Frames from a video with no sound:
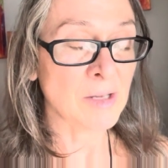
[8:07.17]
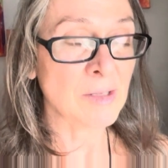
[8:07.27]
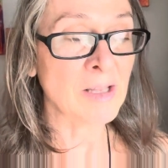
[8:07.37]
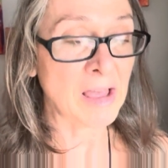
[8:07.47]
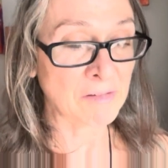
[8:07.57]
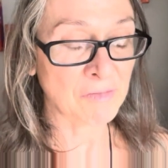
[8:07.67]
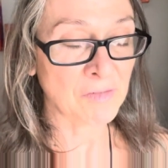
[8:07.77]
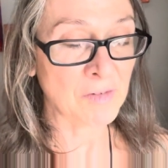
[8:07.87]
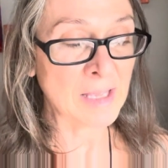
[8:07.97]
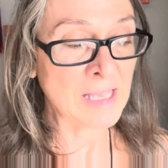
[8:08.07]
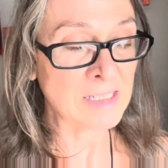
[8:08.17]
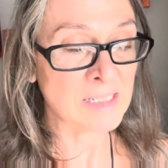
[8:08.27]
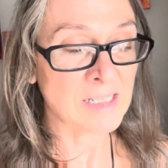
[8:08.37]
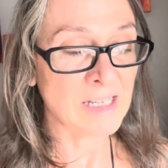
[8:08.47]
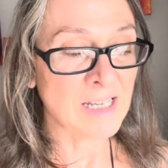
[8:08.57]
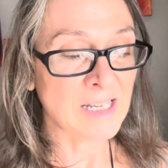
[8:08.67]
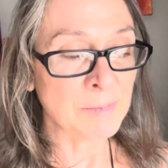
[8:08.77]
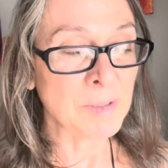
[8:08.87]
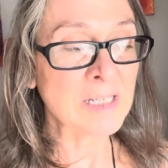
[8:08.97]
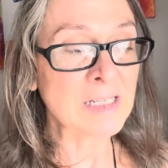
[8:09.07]
life and
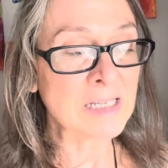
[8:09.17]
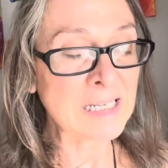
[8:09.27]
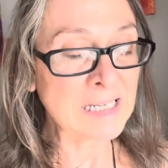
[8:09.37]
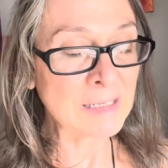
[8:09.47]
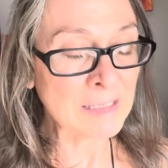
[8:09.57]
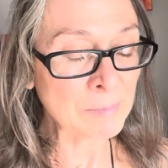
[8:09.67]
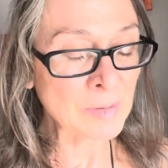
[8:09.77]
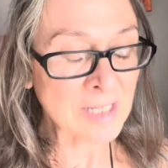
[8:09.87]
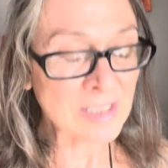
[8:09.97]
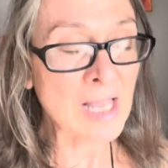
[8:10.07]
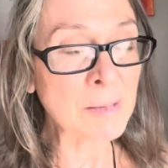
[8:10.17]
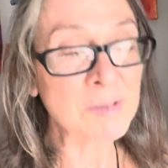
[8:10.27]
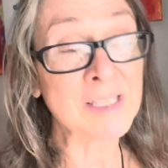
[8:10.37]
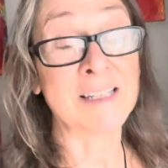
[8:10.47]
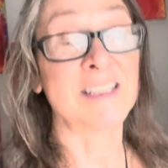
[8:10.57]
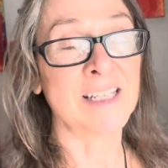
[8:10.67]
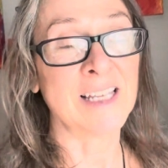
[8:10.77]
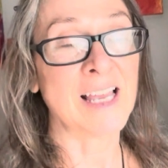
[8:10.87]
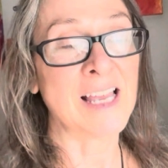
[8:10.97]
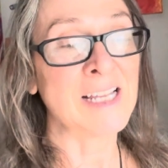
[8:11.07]
because I'm
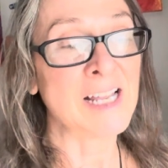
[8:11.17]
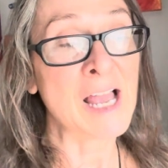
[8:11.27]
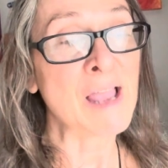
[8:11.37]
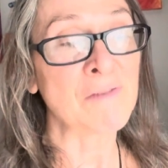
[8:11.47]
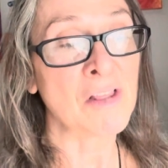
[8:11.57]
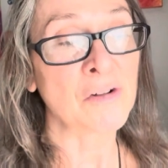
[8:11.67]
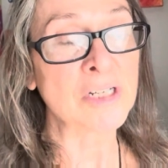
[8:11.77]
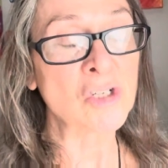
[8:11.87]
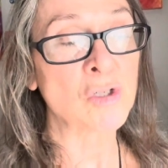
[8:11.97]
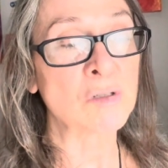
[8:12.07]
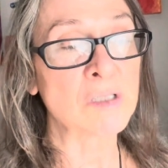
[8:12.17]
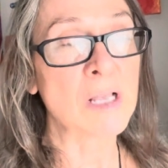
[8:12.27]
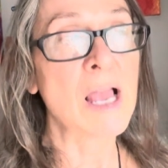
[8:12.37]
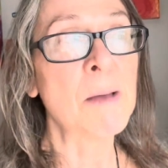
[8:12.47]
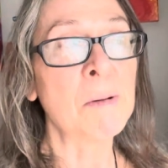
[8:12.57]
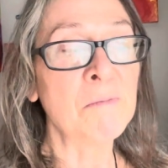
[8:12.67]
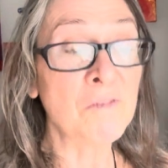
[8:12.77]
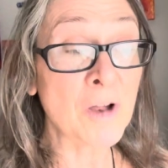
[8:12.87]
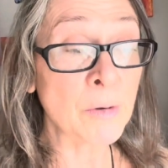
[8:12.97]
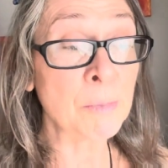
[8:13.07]
60 and I have other issues. But I'm
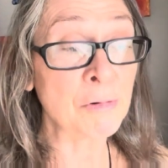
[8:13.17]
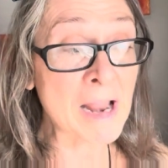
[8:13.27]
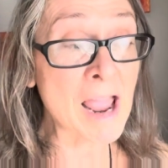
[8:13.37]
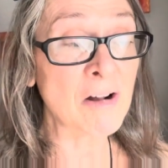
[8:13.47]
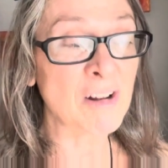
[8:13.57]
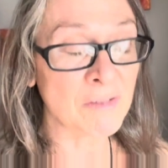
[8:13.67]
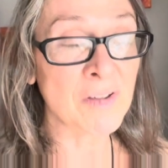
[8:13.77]
very proud of